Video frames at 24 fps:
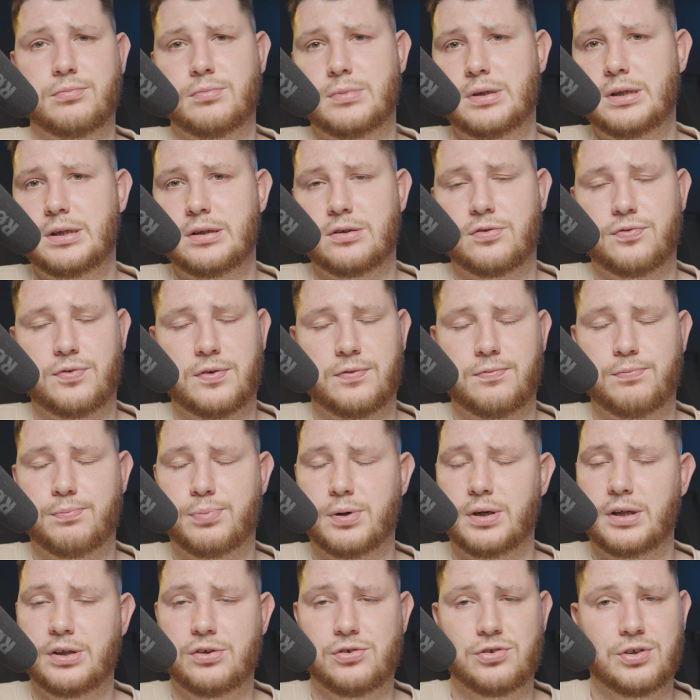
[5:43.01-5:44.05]
It's
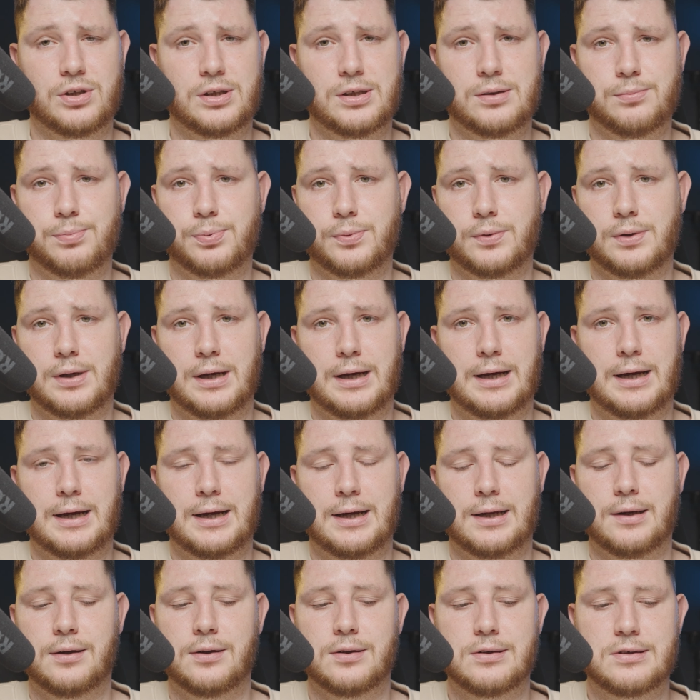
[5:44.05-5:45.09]
pretty cheap,
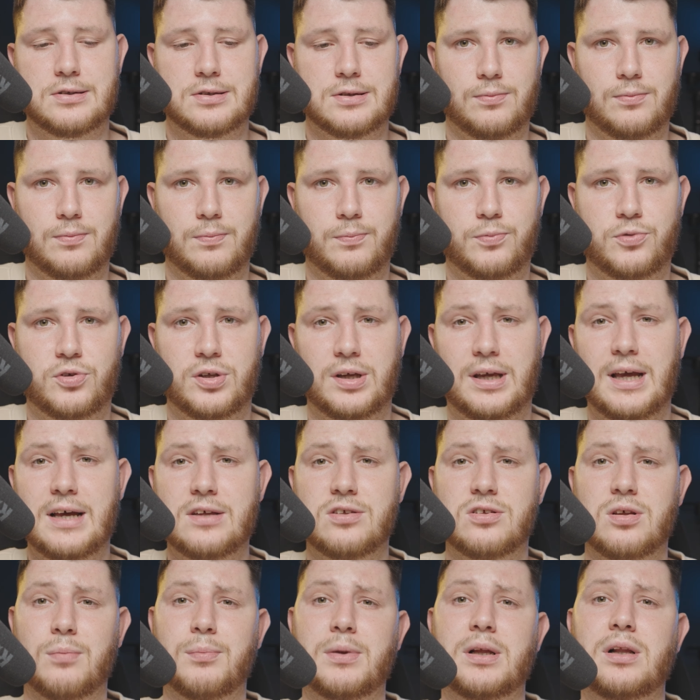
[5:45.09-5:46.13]
and to get
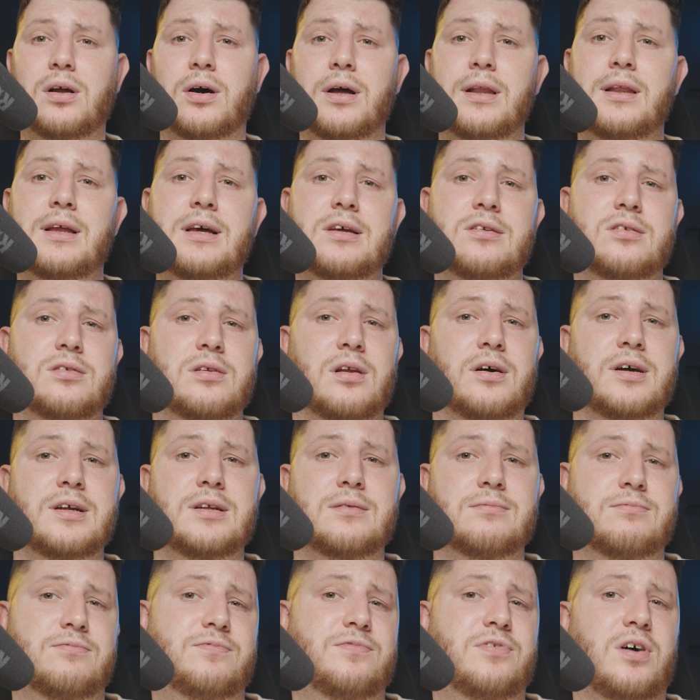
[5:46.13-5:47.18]
something like this
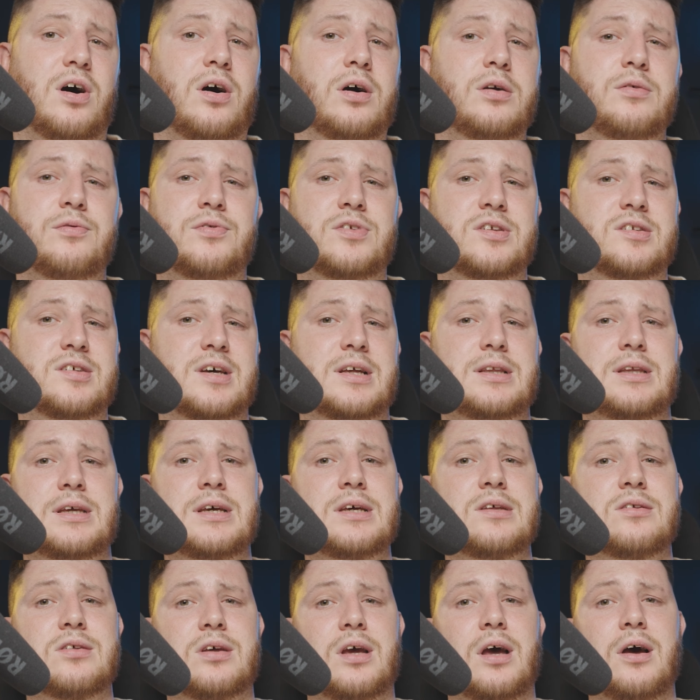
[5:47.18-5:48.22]
like 5 to 10
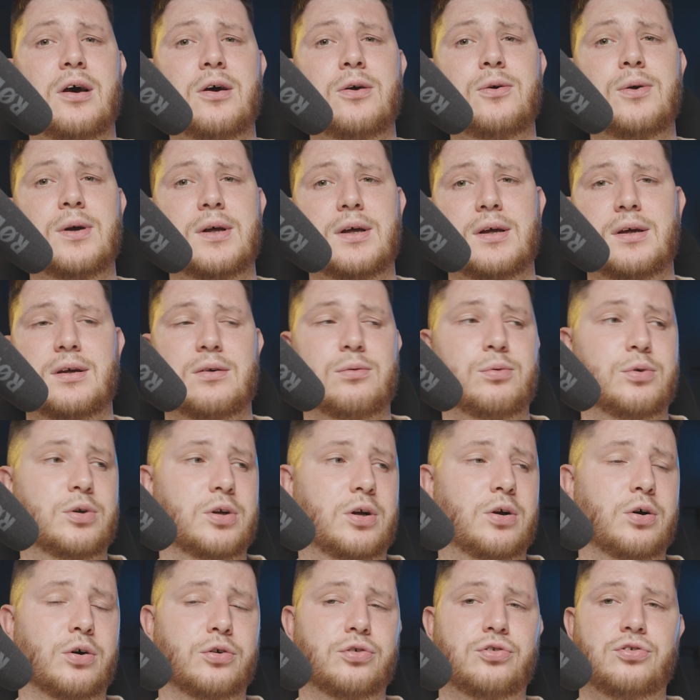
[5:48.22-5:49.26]
years ago would have
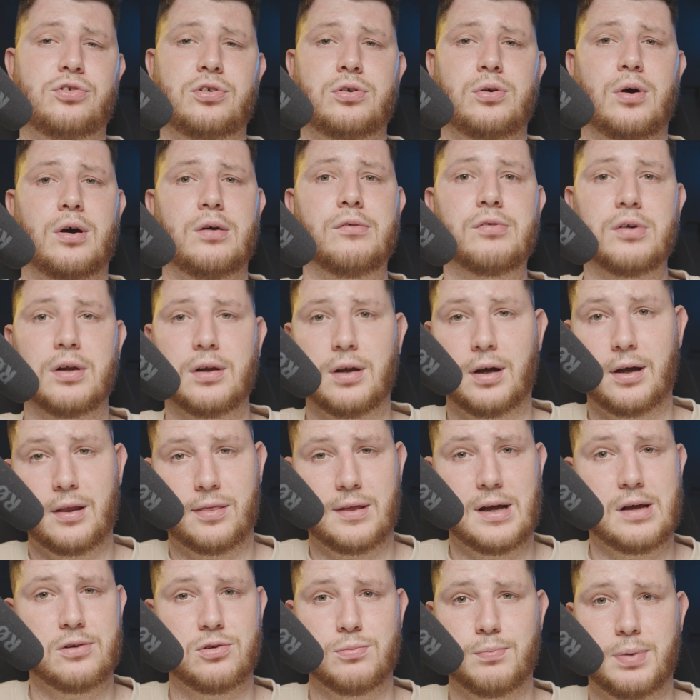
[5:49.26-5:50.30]
cost you over at like
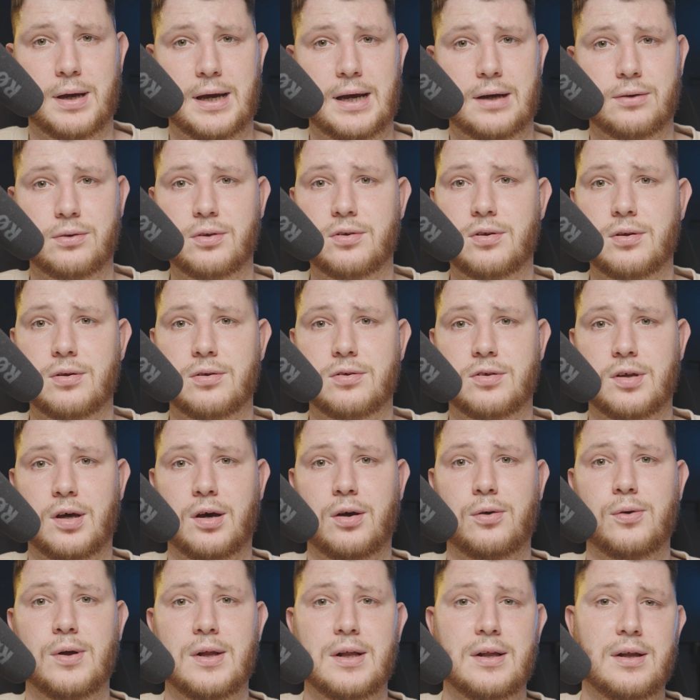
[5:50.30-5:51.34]
£1,000.
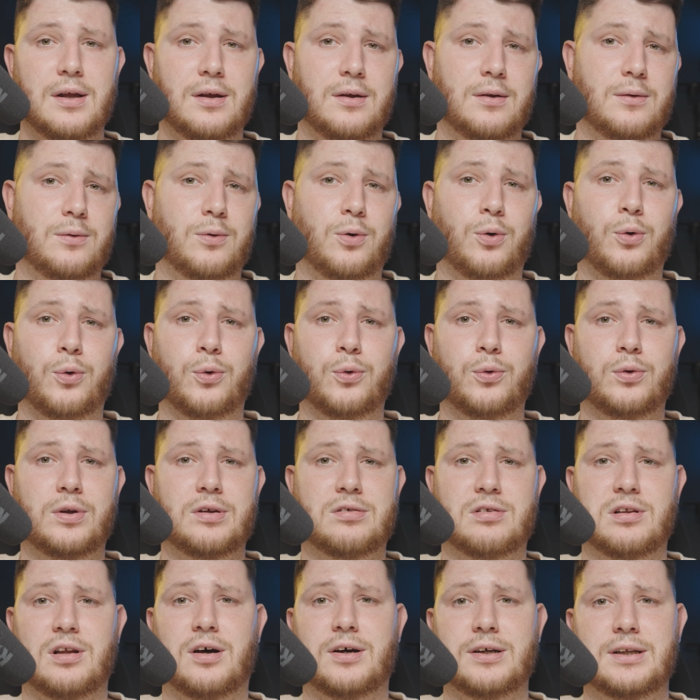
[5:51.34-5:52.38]
So all
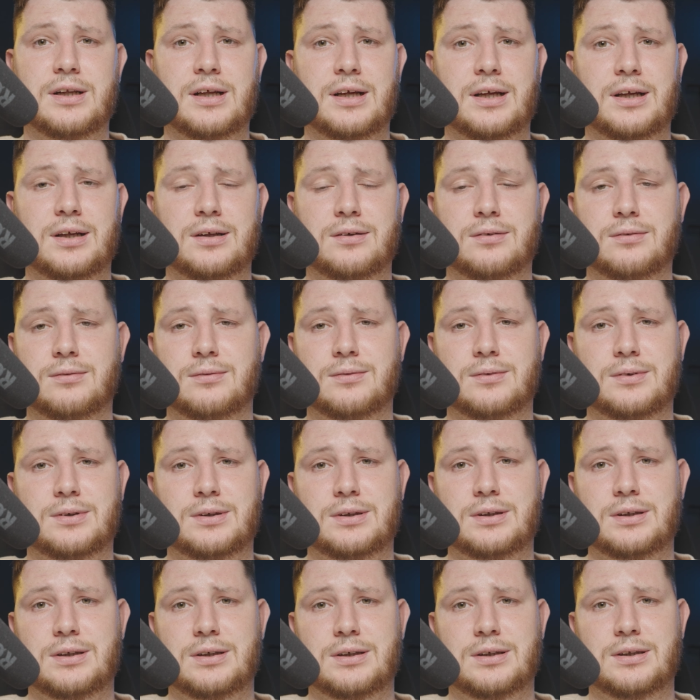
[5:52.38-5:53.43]
this lighting,
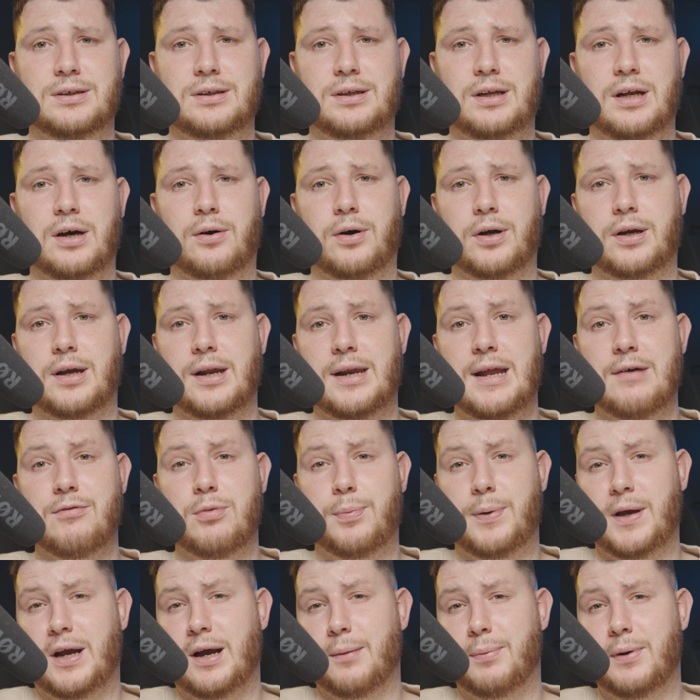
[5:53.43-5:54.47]
you know, I could never
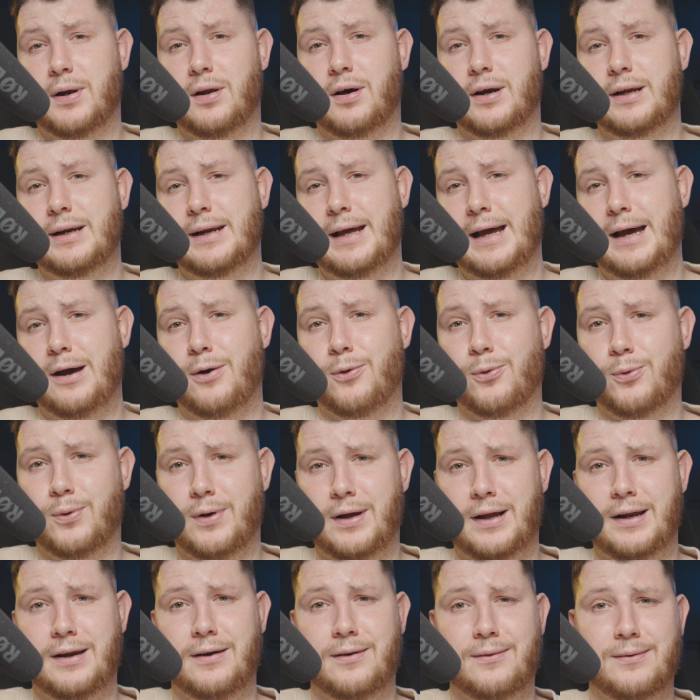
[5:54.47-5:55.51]
pick up a light now
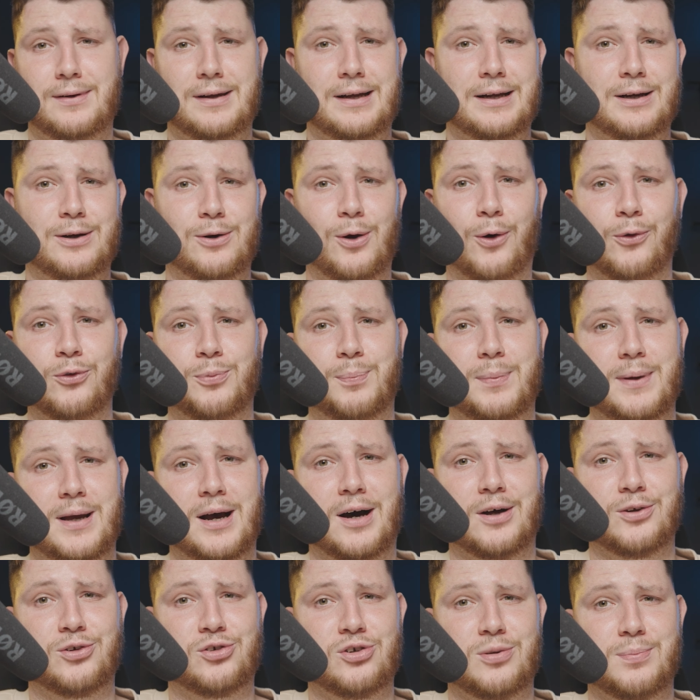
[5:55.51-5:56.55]
and it not be
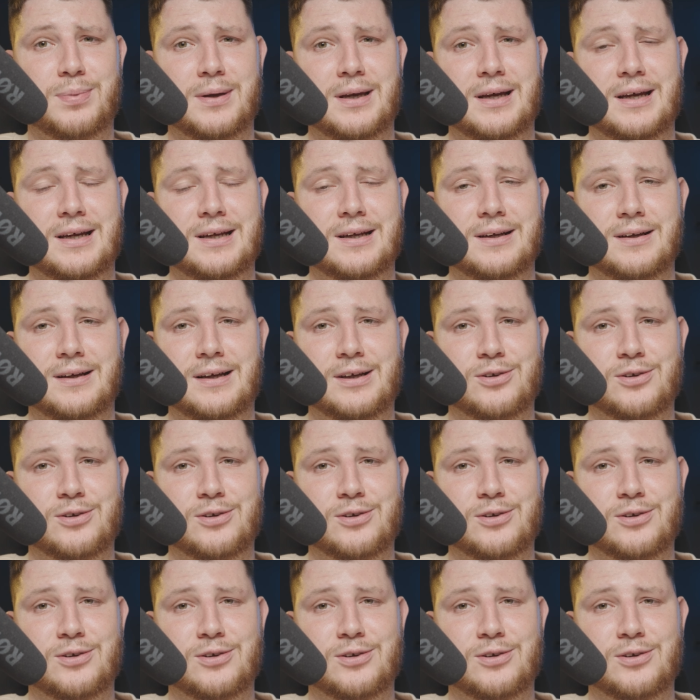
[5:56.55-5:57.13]
RGB.